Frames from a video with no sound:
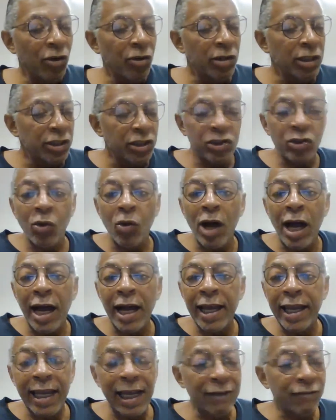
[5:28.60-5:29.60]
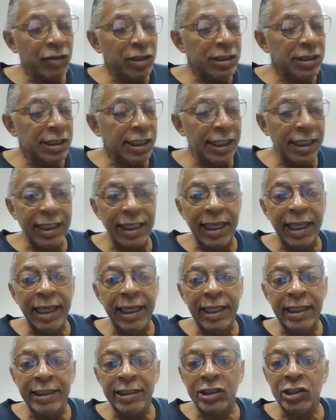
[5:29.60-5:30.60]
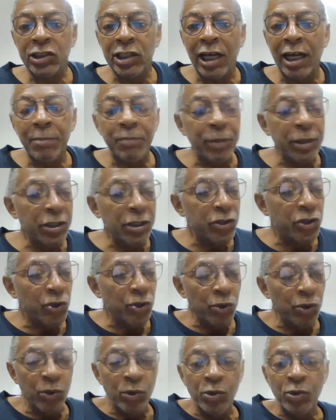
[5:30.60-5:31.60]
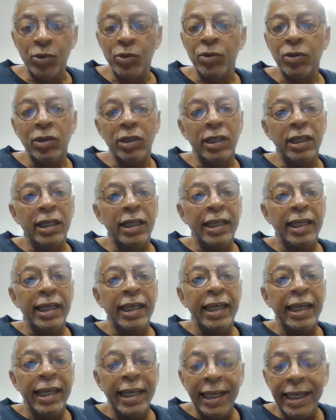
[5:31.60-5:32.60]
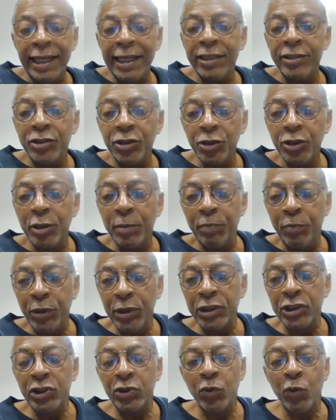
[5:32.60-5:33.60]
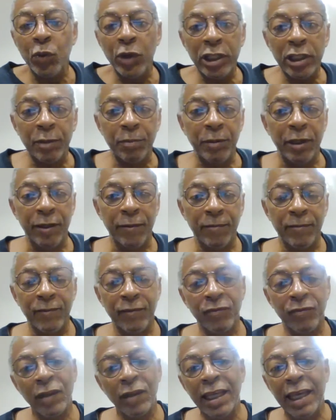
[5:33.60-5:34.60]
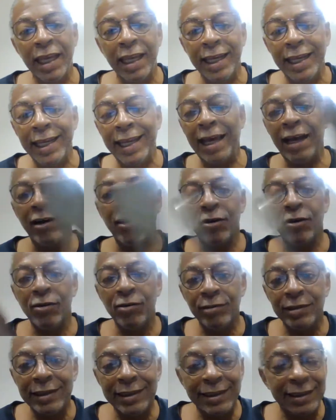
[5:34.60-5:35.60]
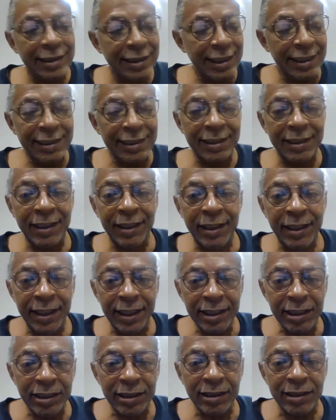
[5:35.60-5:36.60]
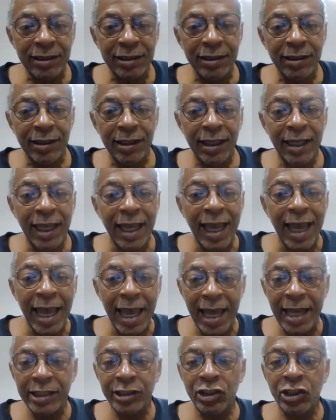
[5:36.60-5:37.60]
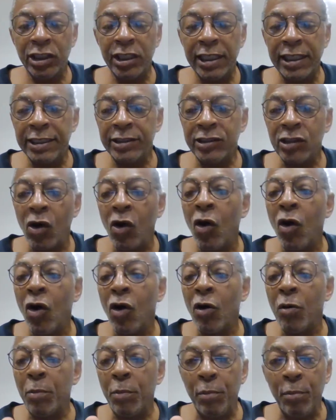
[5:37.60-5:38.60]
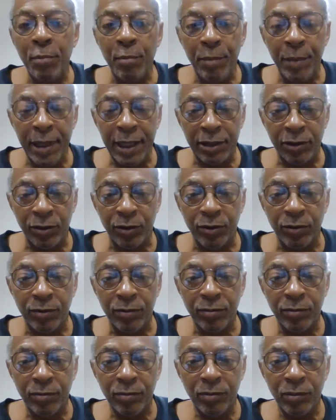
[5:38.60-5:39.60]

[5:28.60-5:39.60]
So I have to take a chopping tool into the bush with me. Now, since this hatchet is all metal,